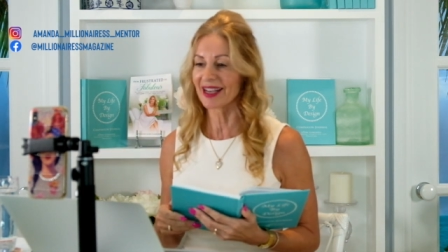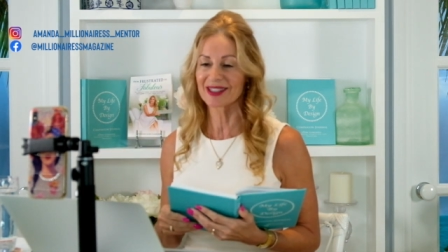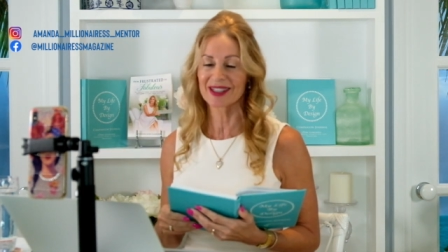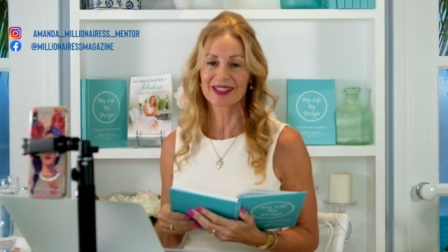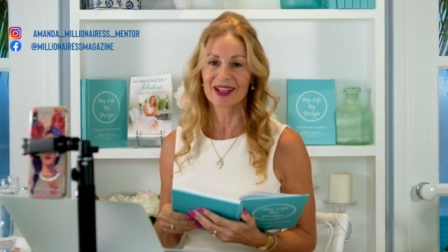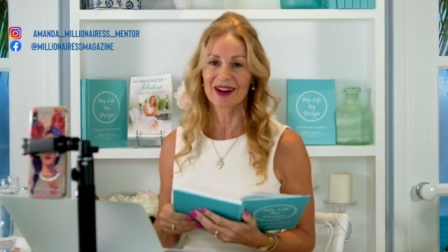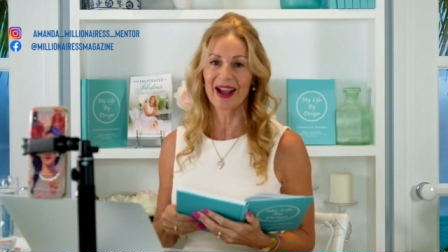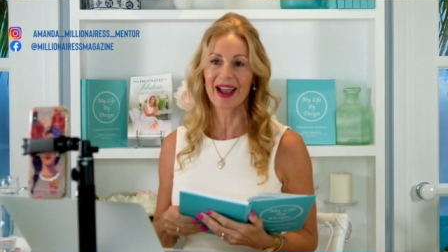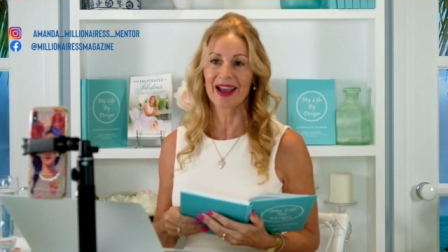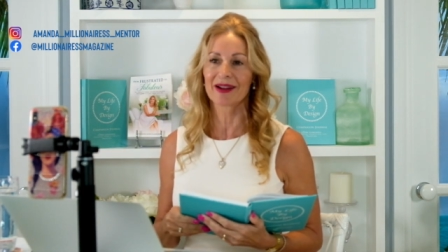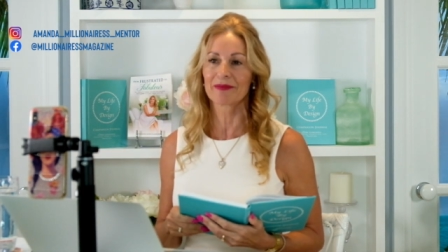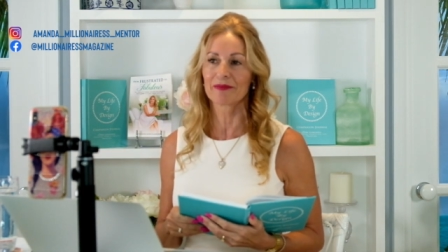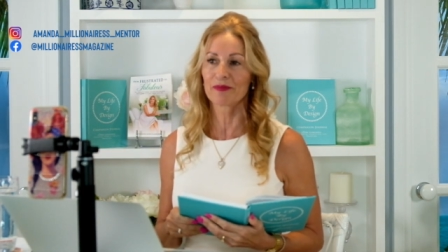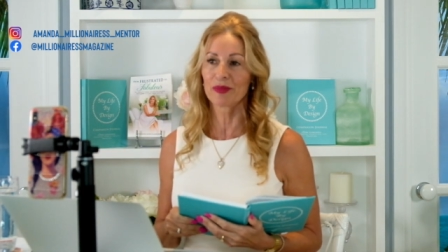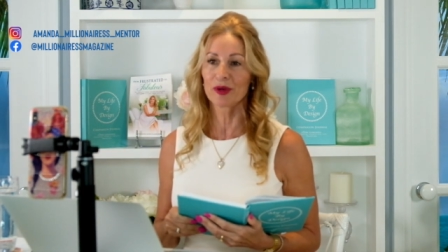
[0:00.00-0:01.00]
As I said, I had
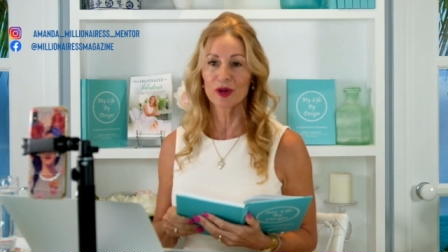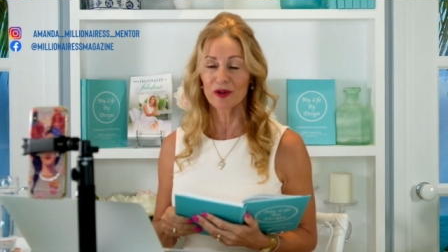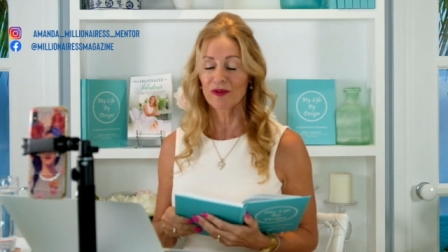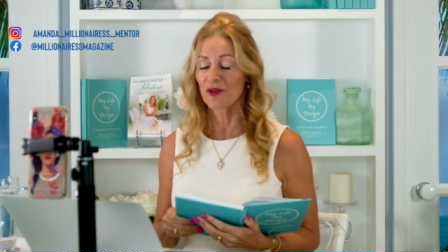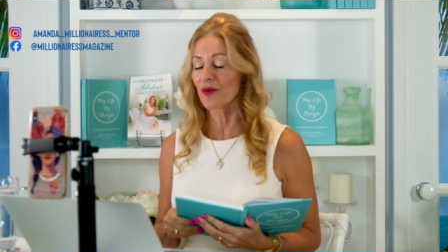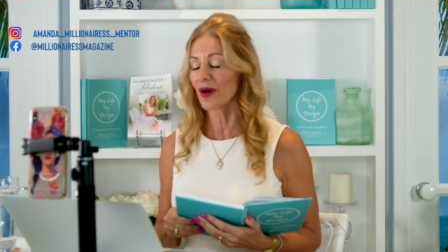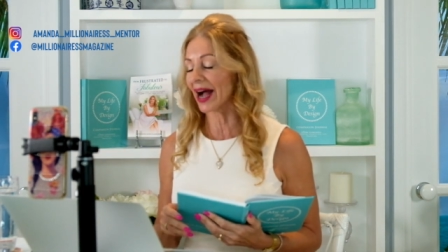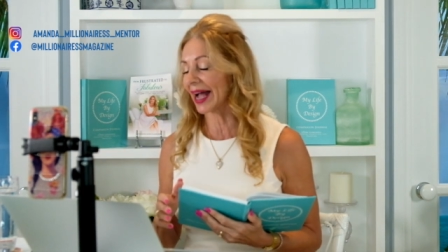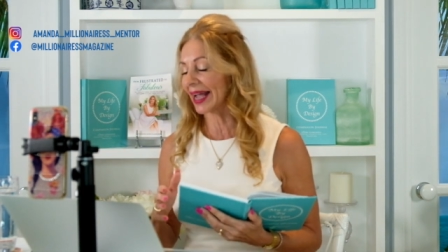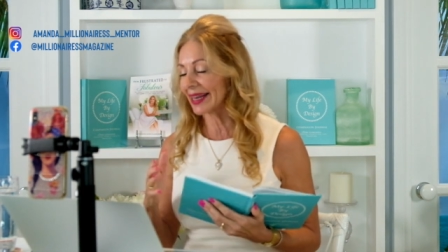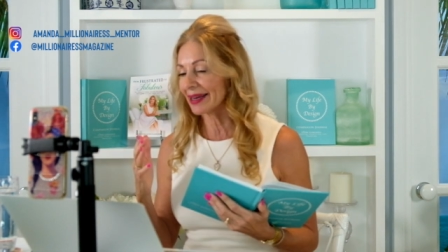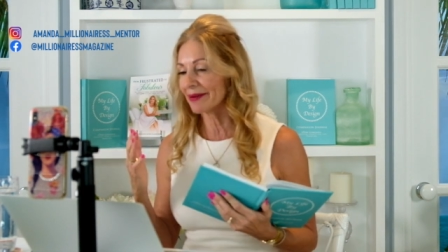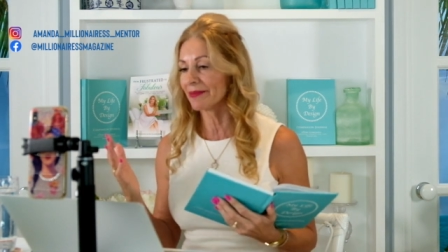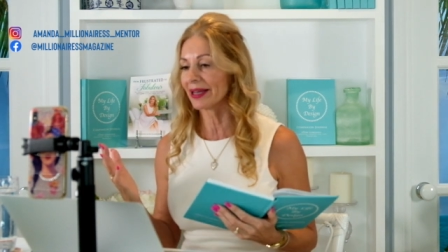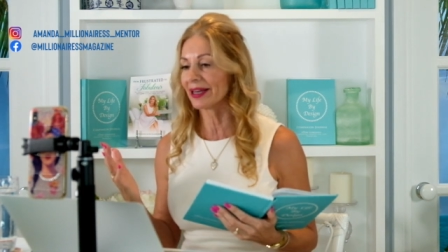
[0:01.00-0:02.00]
a beautiful
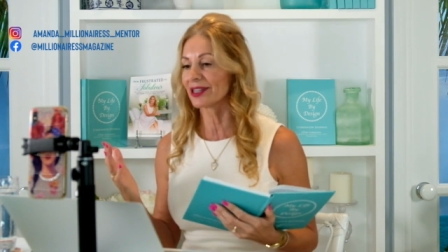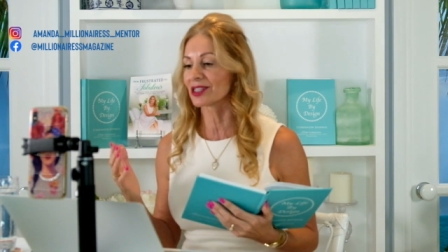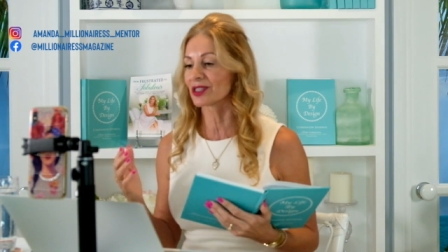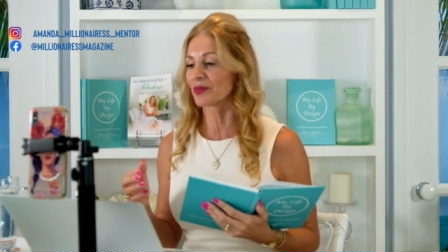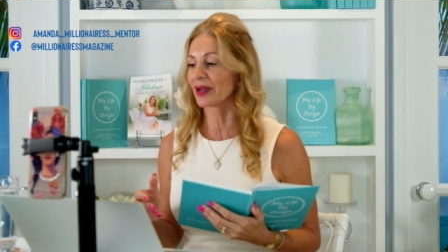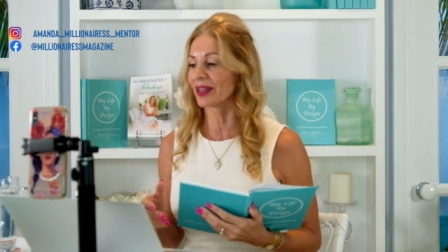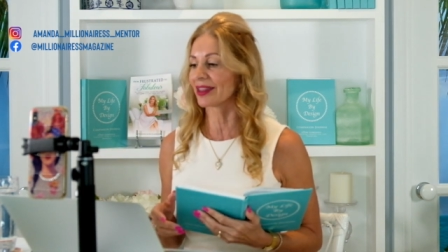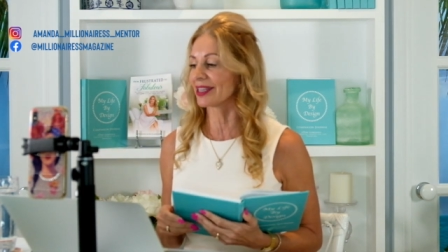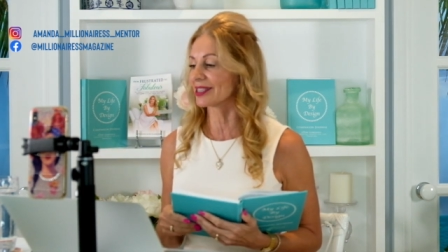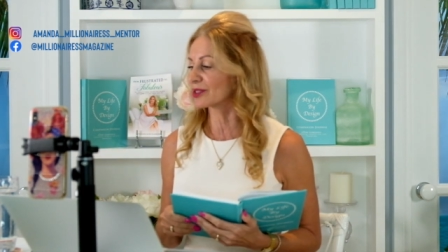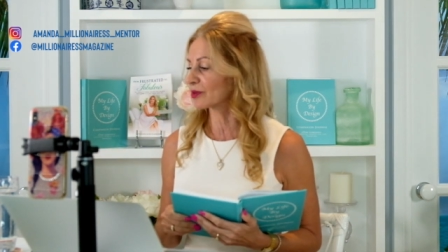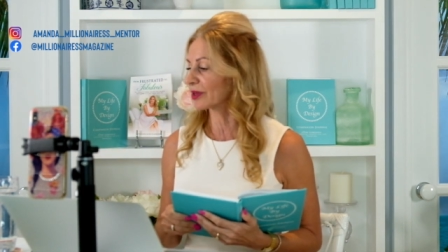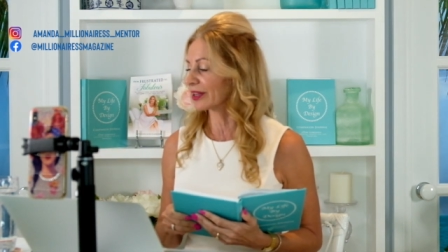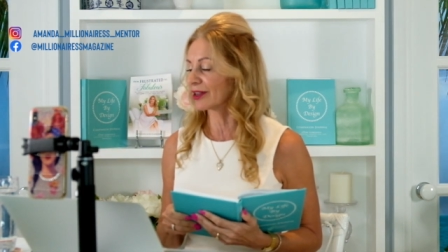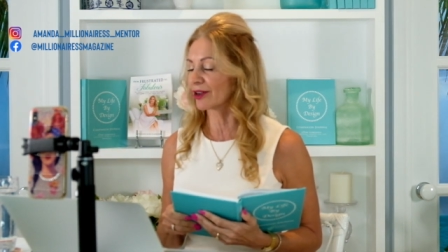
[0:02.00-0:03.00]
80 minutes with
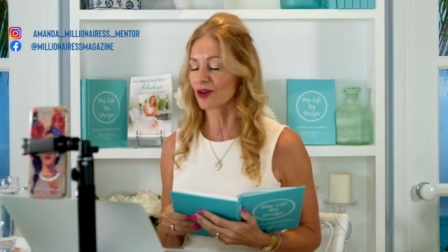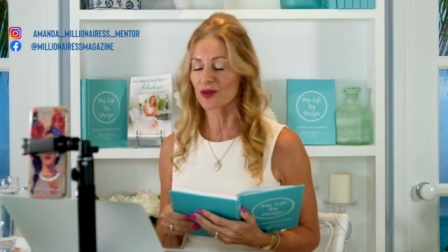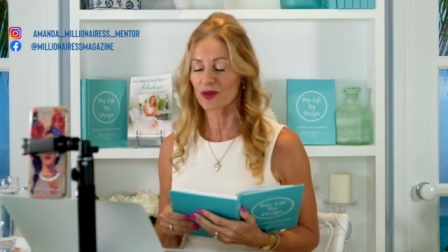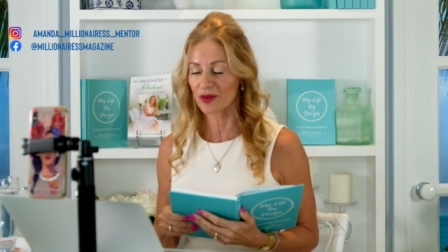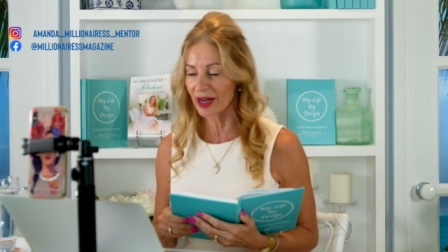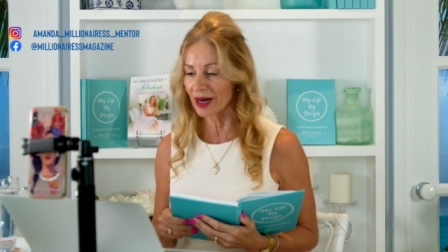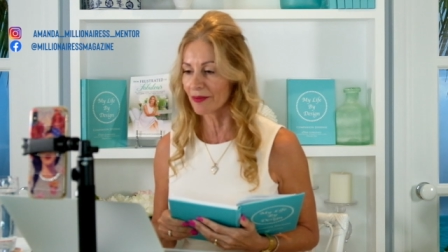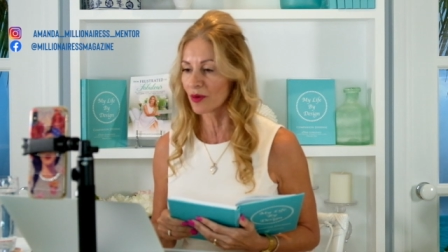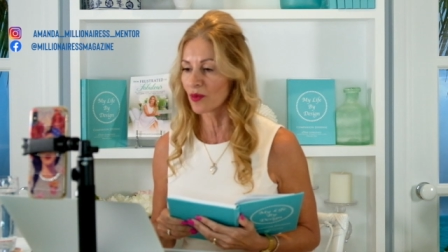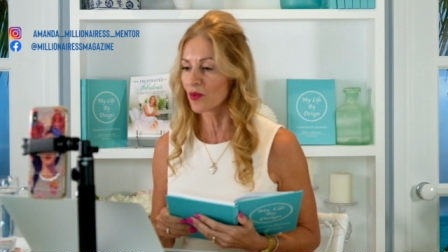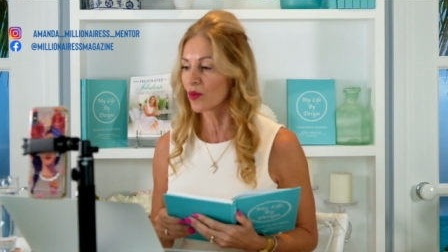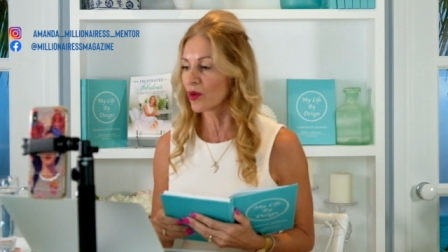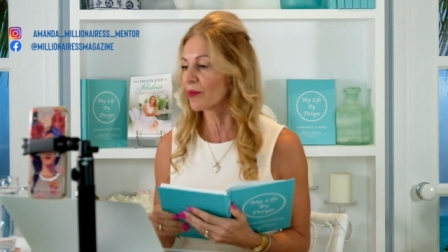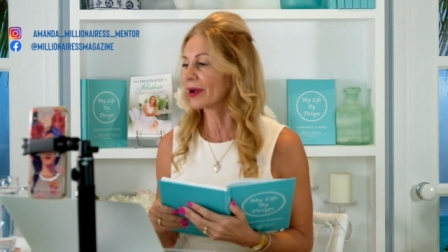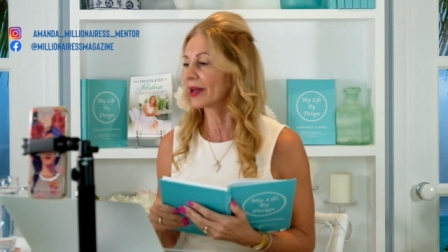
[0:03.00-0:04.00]
this incredible
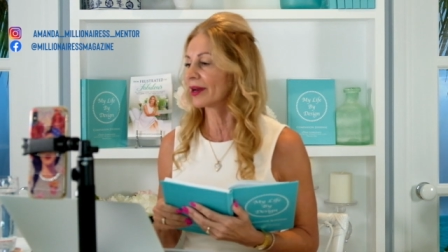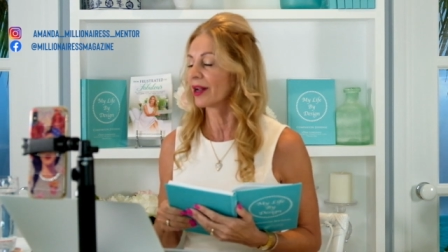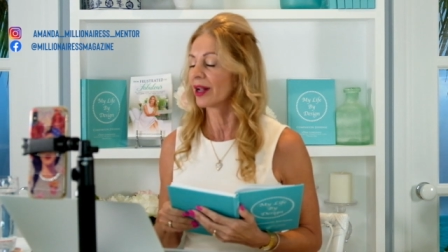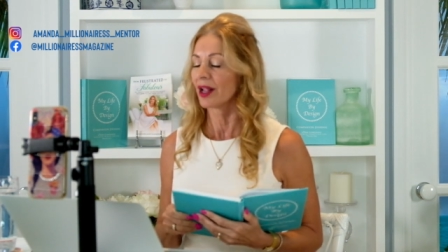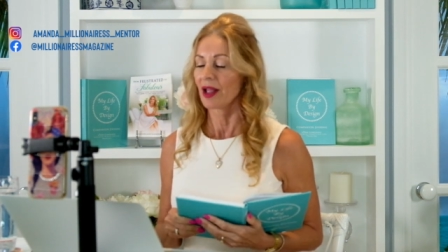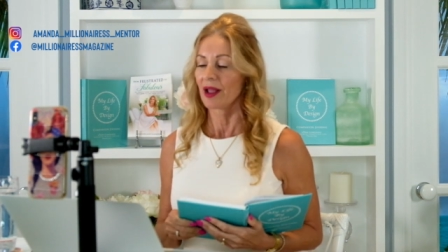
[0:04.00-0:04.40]
woman,